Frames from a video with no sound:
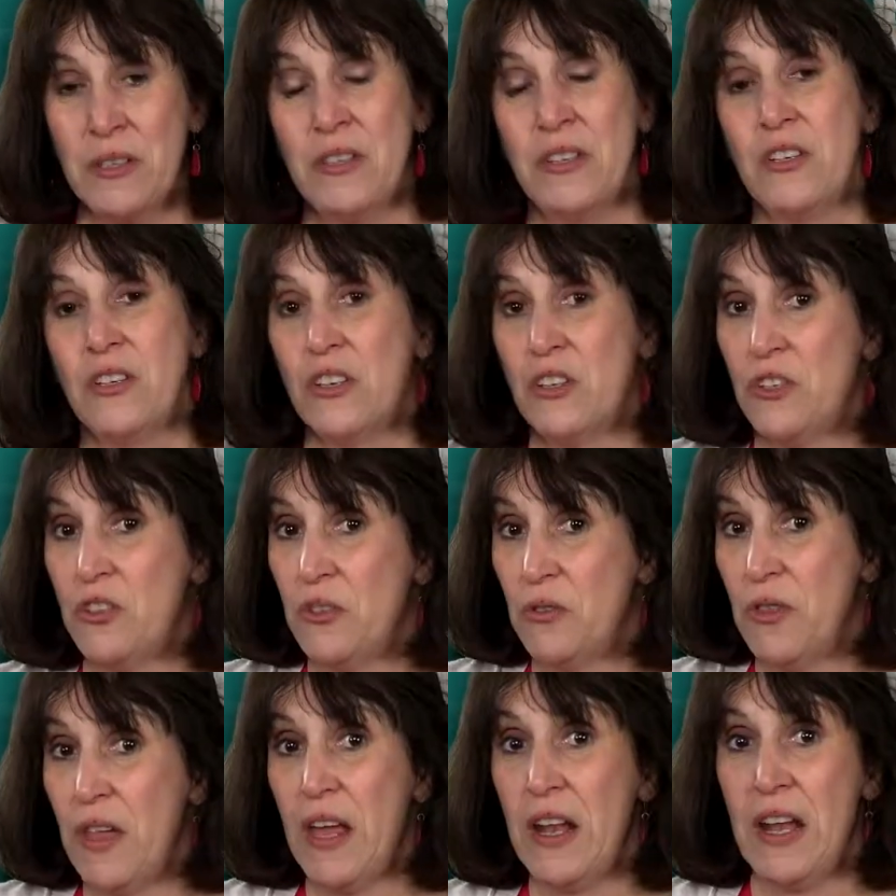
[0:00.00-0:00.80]
You can
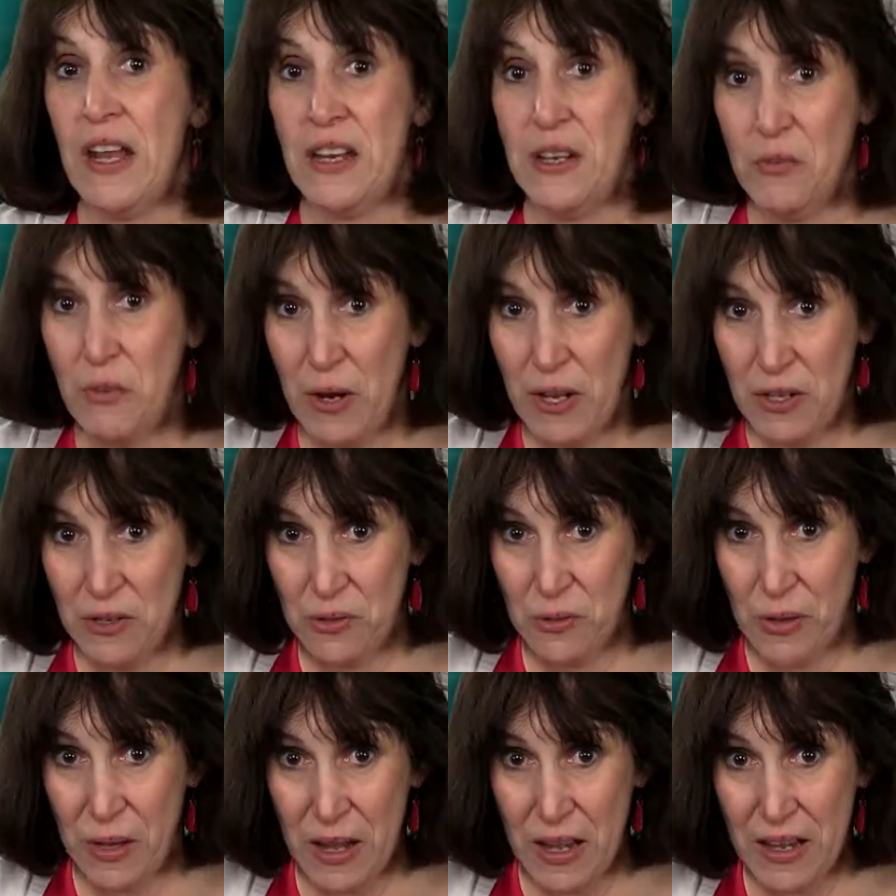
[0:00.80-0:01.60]
do that any way you
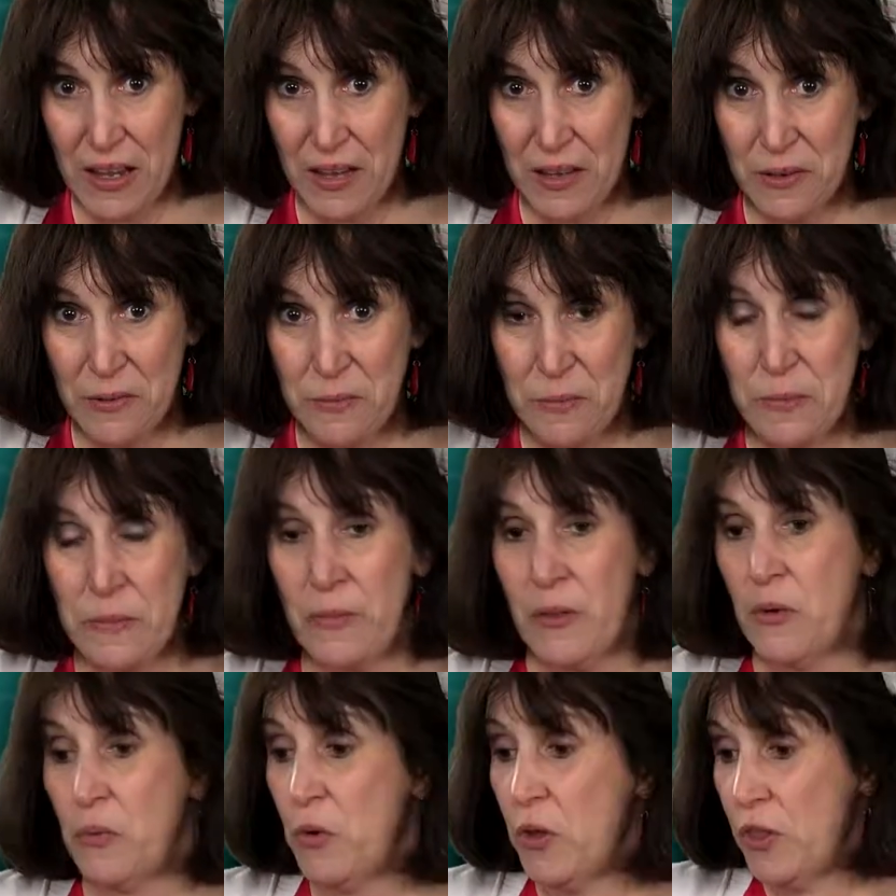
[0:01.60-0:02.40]
like,
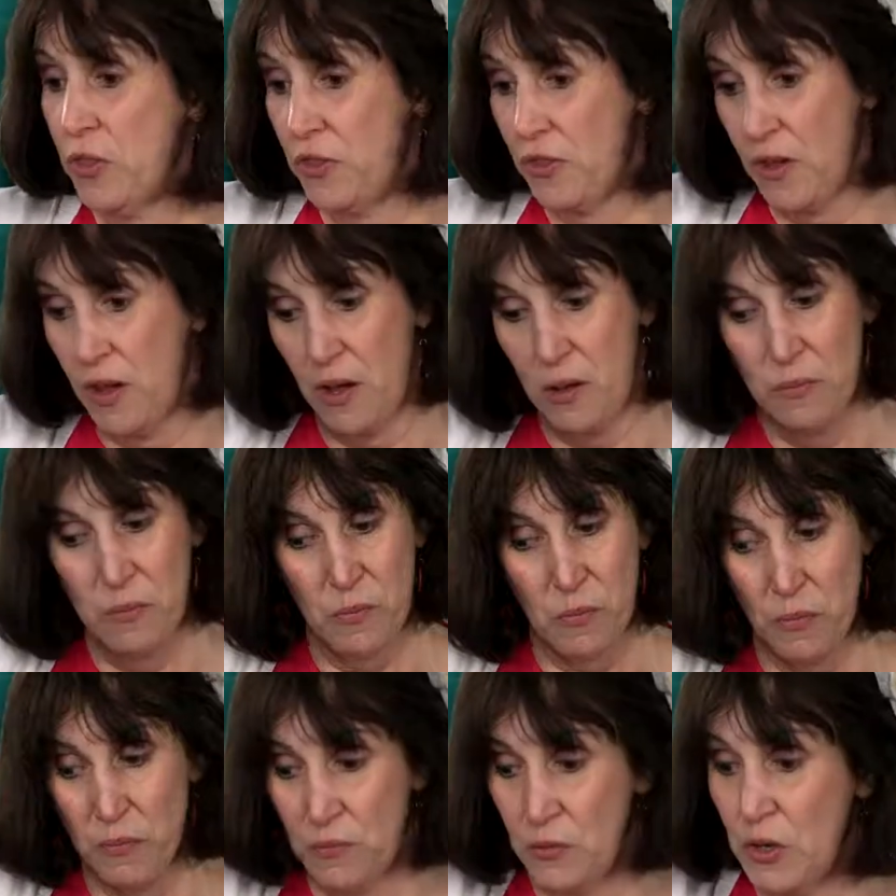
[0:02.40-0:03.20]
with
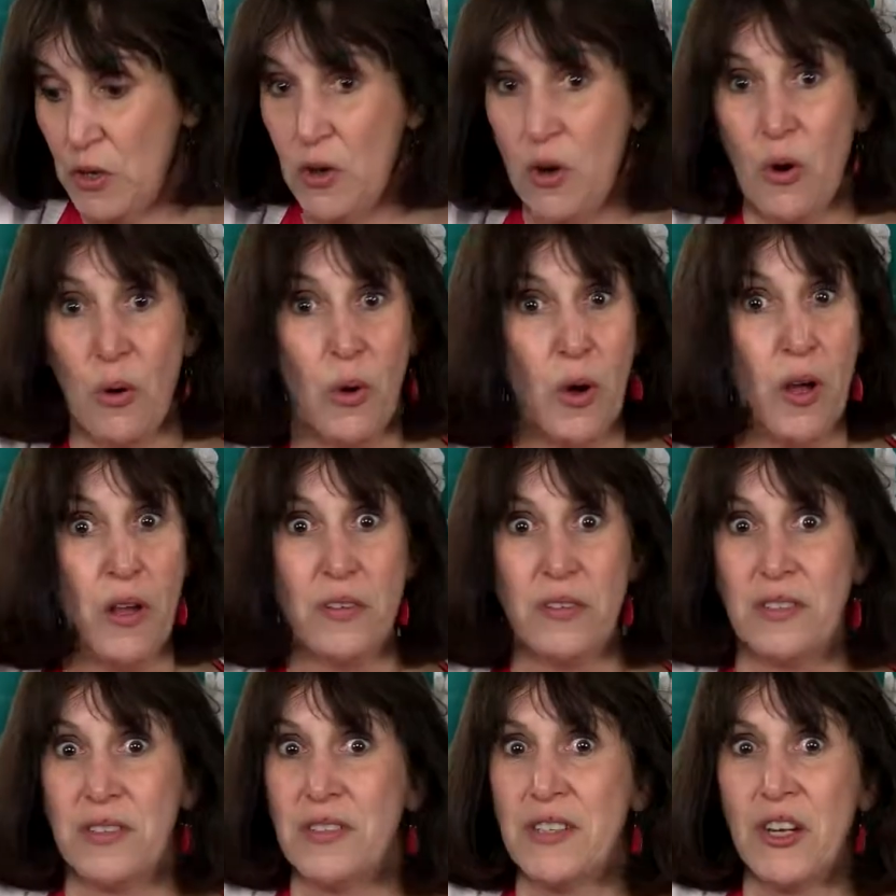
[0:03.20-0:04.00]
a
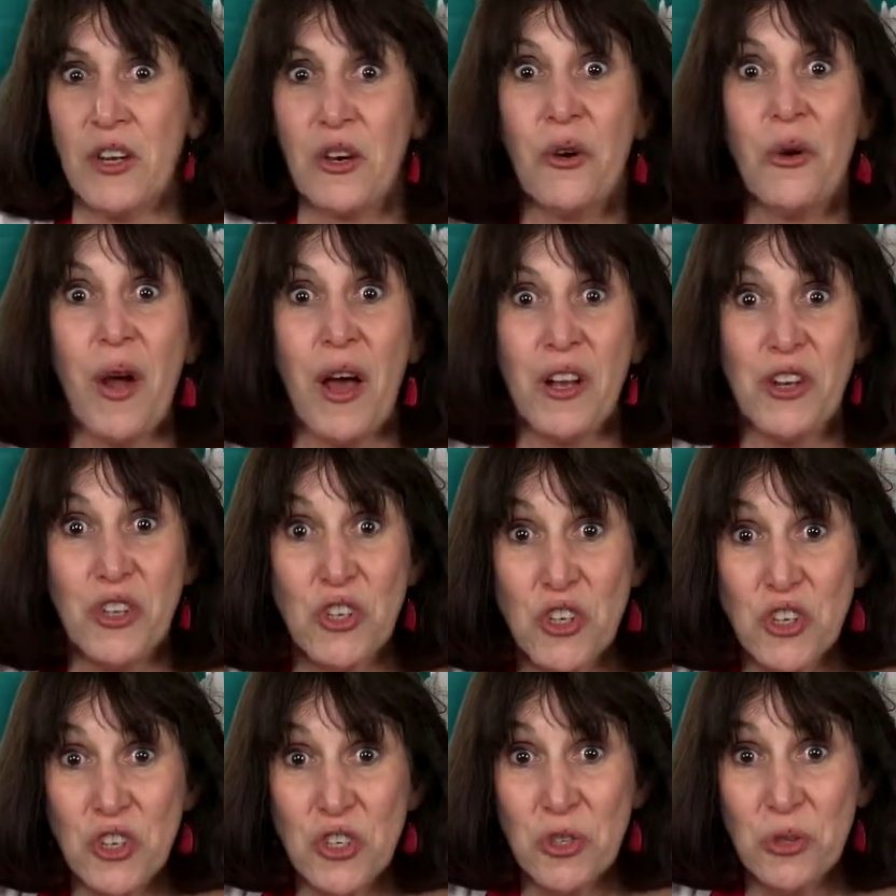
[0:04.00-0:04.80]
sticker on a
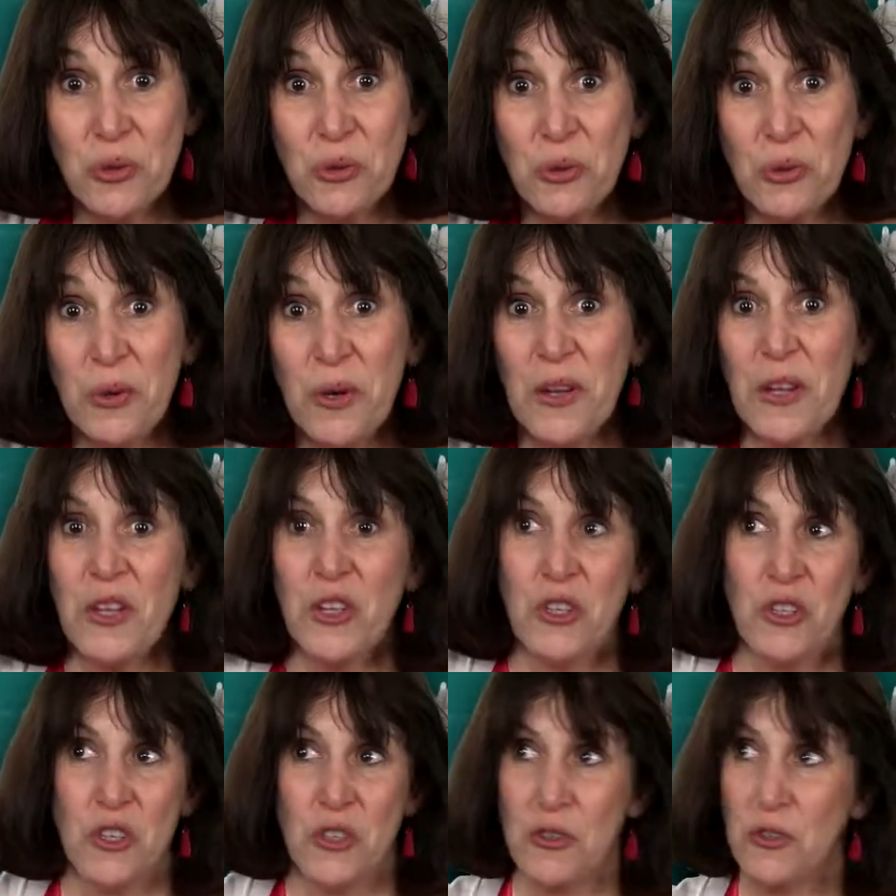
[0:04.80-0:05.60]
shoe,
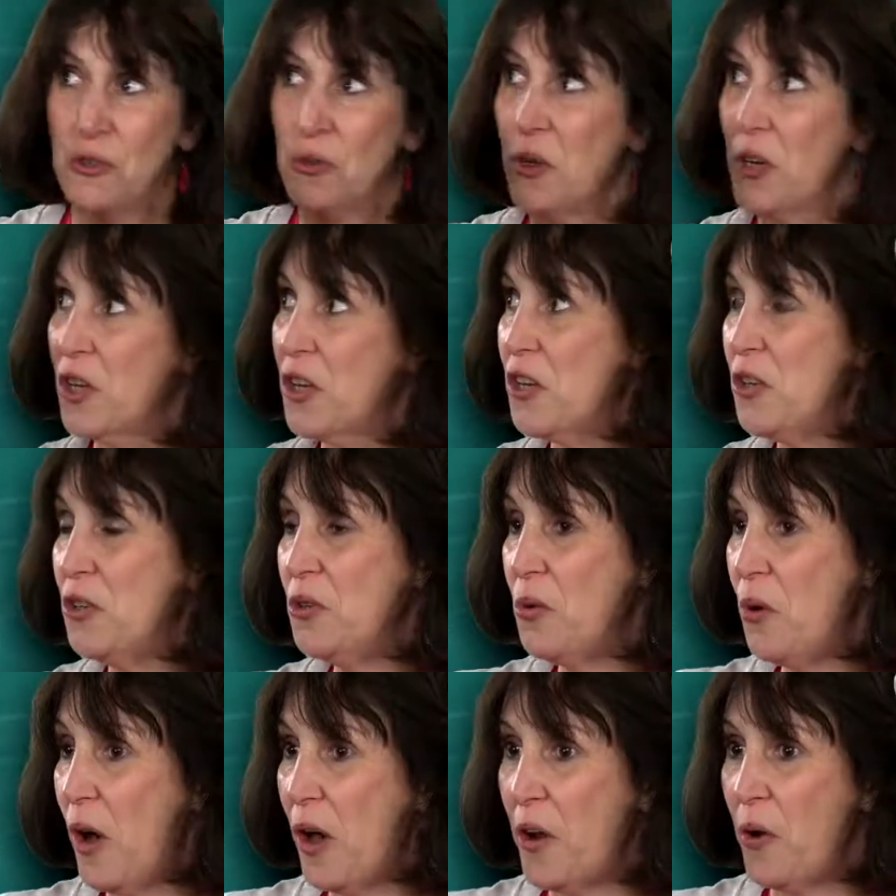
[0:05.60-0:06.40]
to a
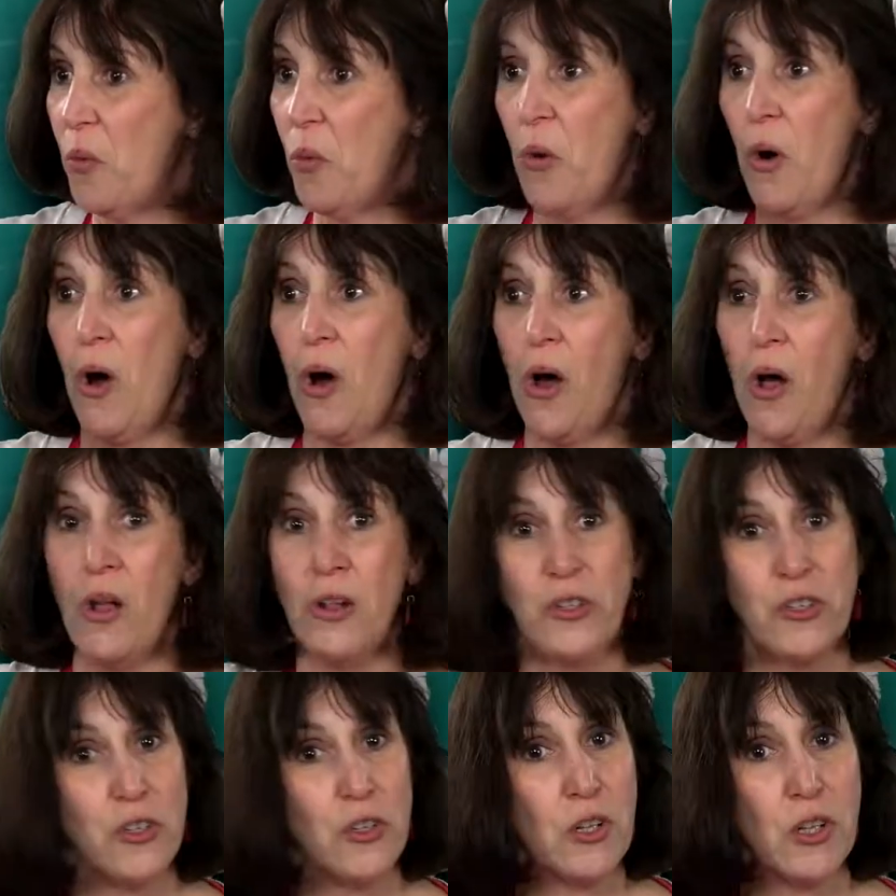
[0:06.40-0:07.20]
cue on a wall,
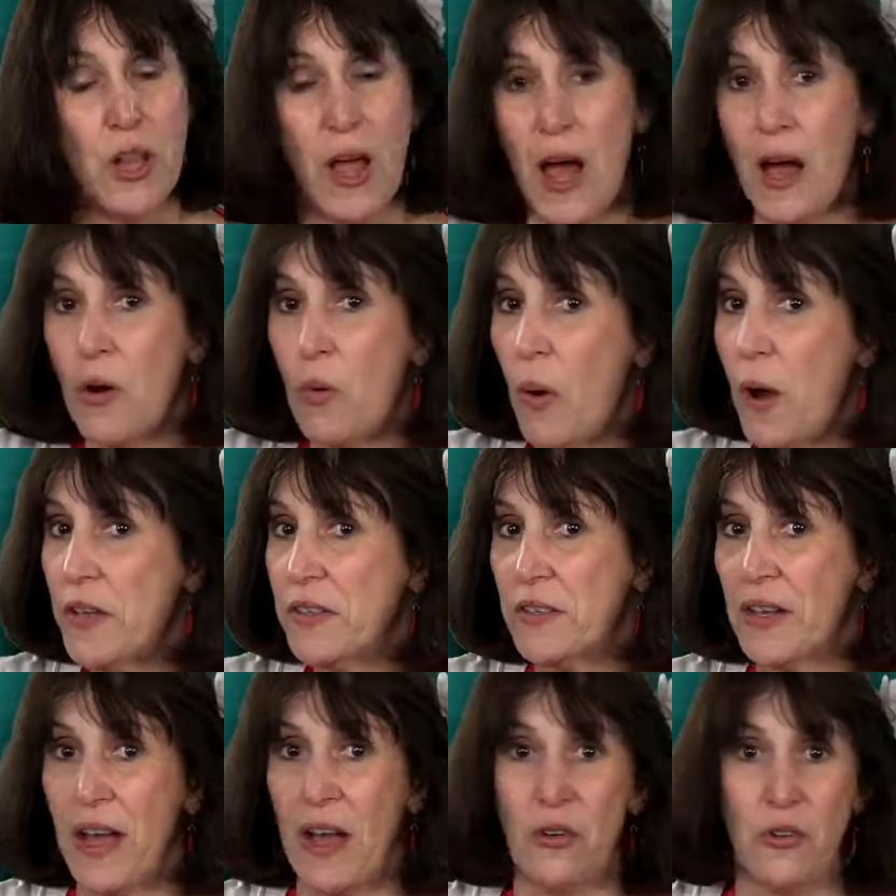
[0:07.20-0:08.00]
to clockwise,
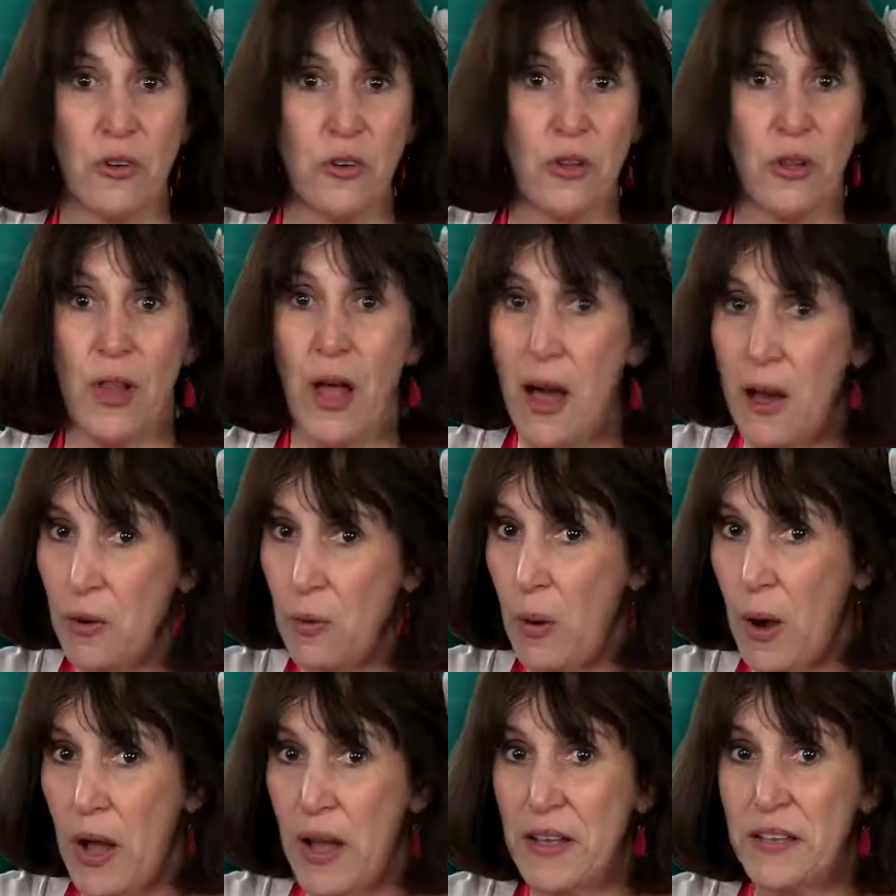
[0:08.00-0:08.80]

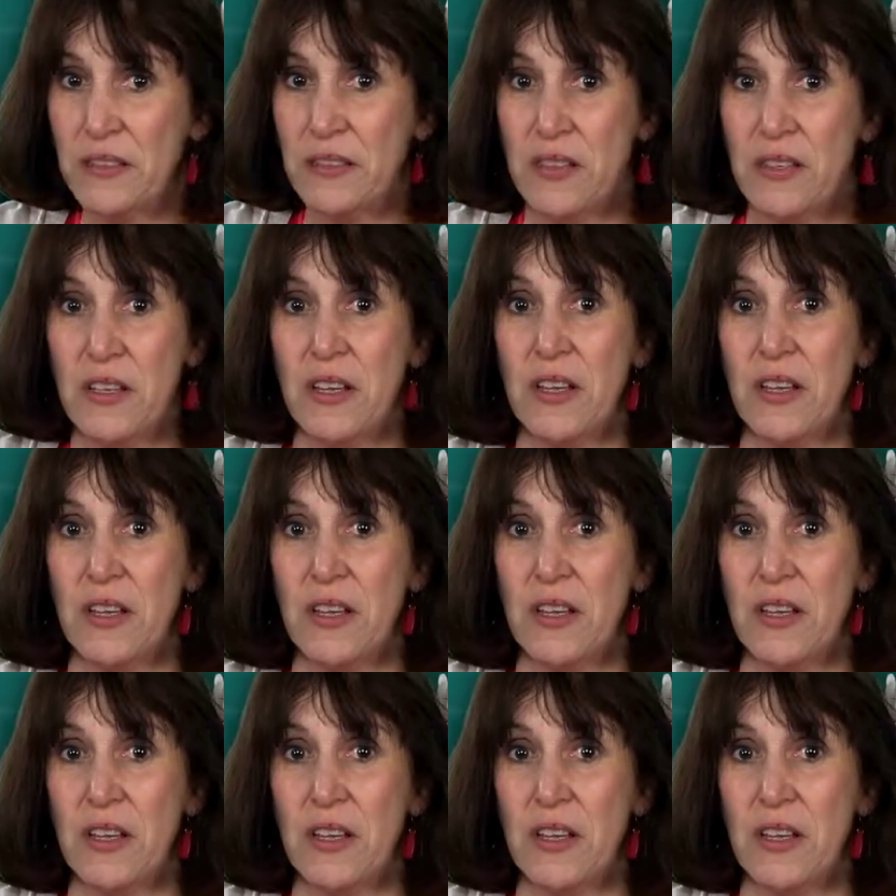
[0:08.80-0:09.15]
counterclockwise,